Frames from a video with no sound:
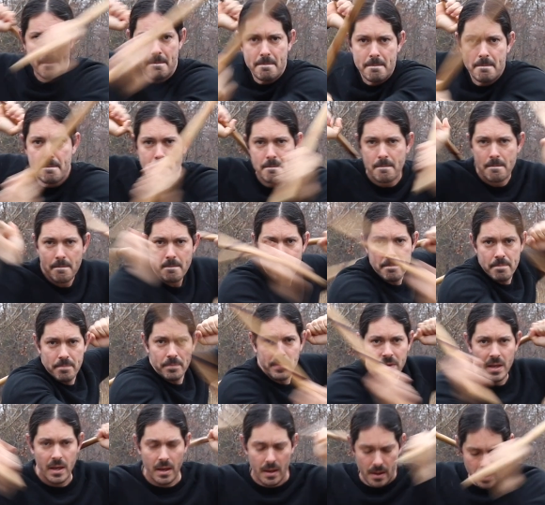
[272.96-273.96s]

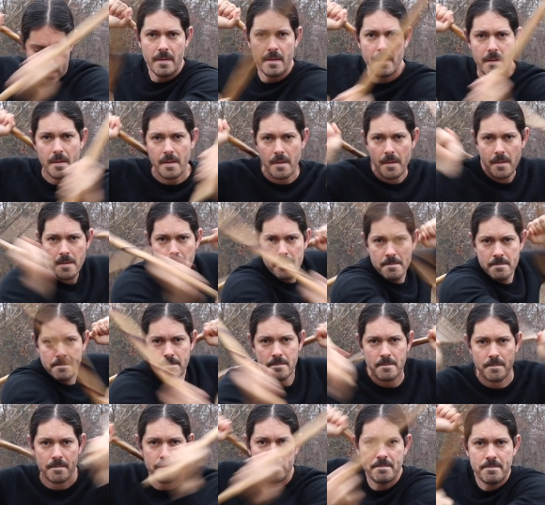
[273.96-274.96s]

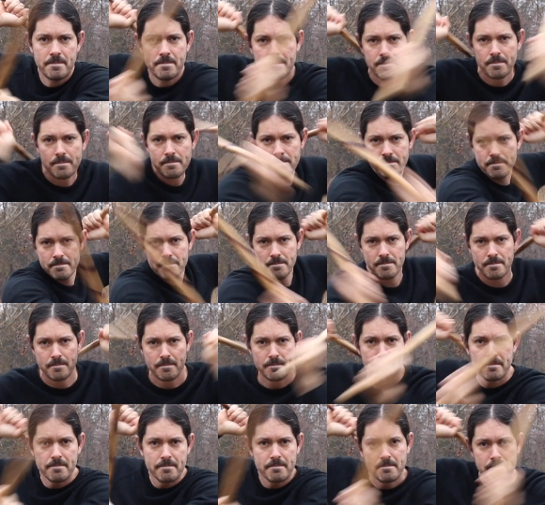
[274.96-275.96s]

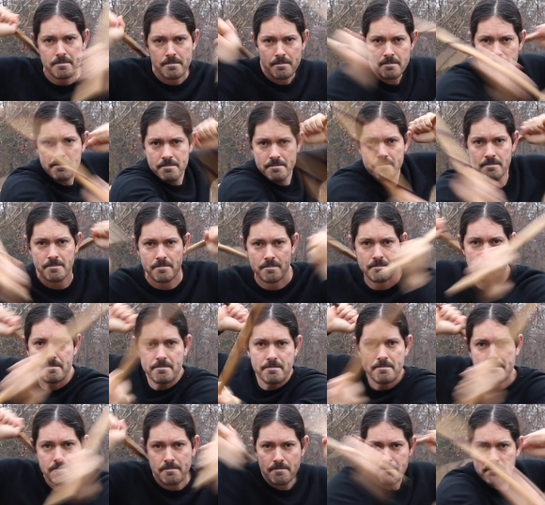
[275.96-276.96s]

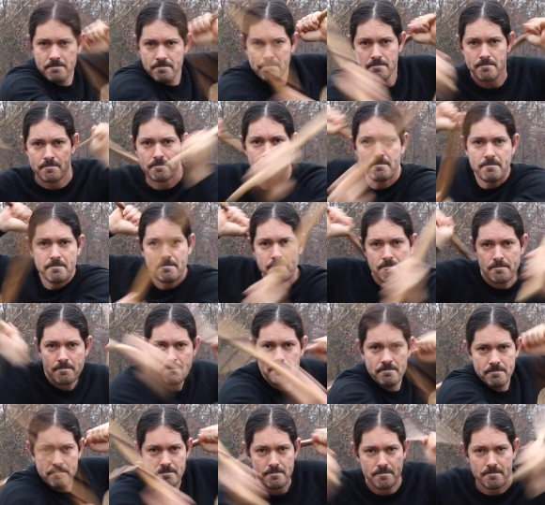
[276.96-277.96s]

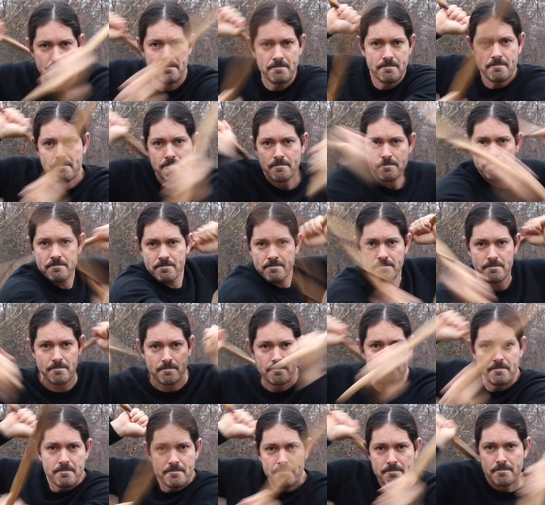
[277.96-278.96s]

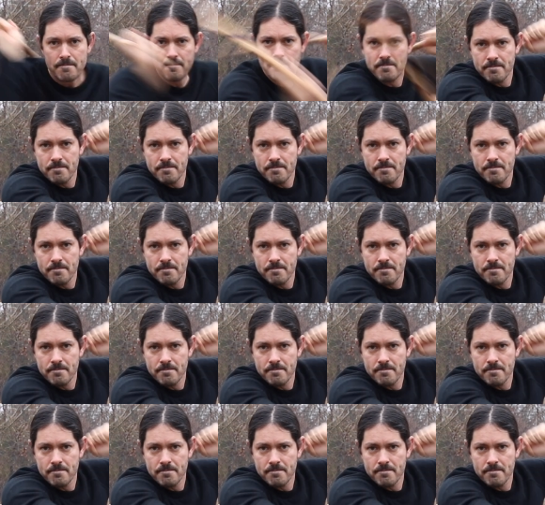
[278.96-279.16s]
Nobody speaks.